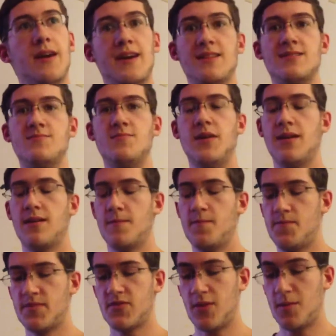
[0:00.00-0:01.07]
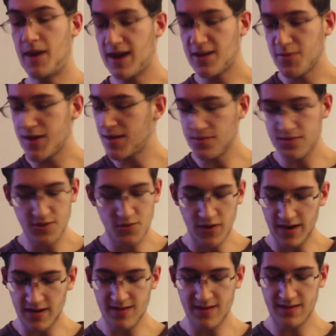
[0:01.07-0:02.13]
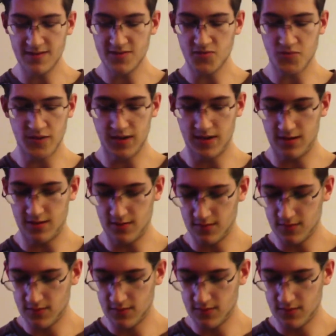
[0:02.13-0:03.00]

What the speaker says: It's big. So I'm not going to be able to do anything this weekend.